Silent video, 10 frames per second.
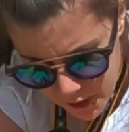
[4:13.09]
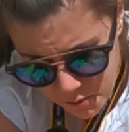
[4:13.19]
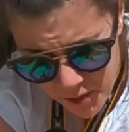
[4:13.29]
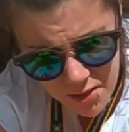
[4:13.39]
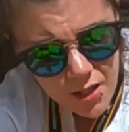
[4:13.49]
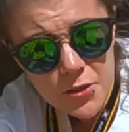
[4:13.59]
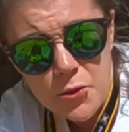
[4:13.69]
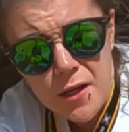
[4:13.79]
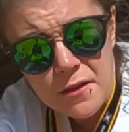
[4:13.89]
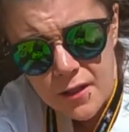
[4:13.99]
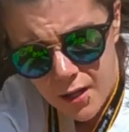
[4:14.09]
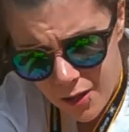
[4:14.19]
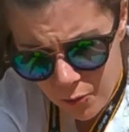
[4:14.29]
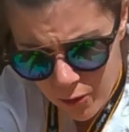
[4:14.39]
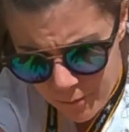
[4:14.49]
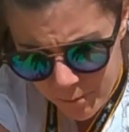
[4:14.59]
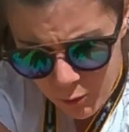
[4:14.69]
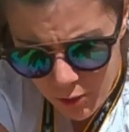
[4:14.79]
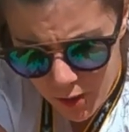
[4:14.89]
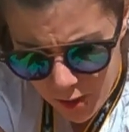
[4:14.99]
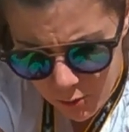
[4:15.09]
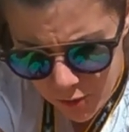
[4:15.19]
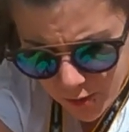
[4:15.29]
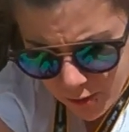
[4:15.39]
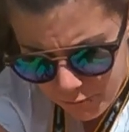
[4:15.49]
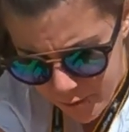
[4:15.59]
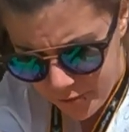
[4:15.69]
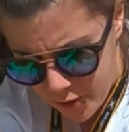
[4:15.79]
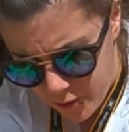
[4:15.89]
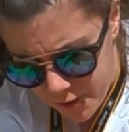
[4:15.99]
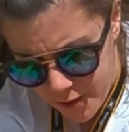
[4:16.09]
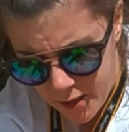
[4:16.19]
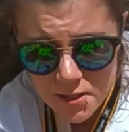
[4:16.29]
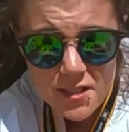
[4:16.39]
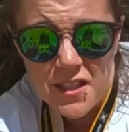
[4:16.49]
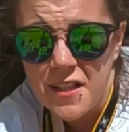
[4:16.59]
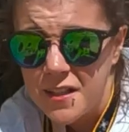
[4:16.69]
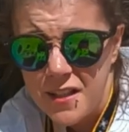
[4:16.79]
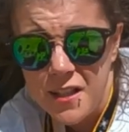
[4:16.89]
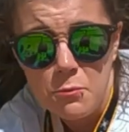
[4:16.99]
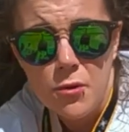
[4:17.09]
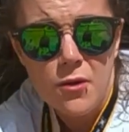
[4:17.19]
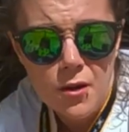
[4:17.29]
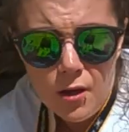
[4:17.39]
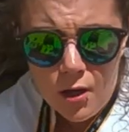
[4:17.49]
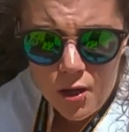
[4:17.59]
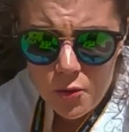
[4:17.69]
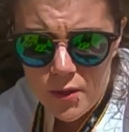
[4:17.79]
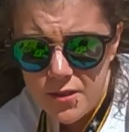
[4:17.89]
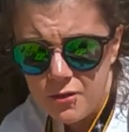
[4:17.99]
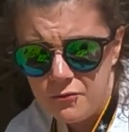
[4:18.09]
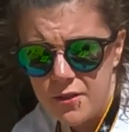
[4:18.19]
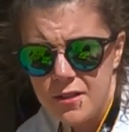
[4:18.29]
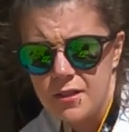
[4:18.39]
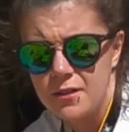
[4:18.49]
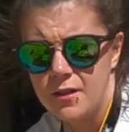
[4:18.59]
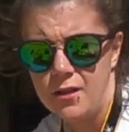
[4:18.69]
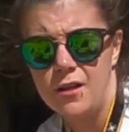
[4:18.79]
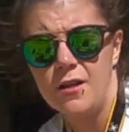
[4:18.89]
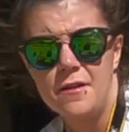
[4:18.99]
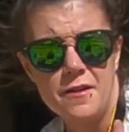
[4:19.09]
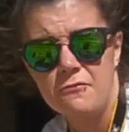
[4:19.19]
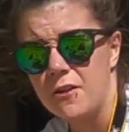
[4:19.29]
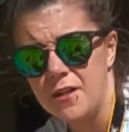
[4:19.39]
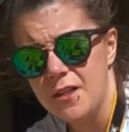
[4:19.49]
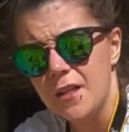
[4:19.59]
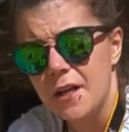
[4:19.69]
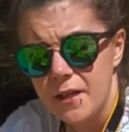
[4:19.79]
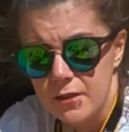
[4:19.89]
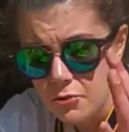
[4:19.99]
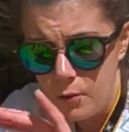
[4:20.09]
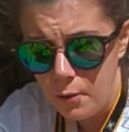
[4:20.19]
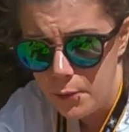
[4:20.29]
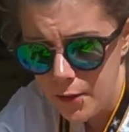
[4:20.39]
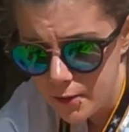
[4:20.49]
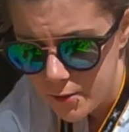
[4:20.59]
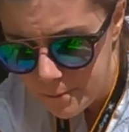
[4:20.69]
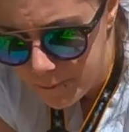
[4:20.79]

especially right now when I am on the FPV holidays. I can keep rest of it in the car. If I need, I can swap it.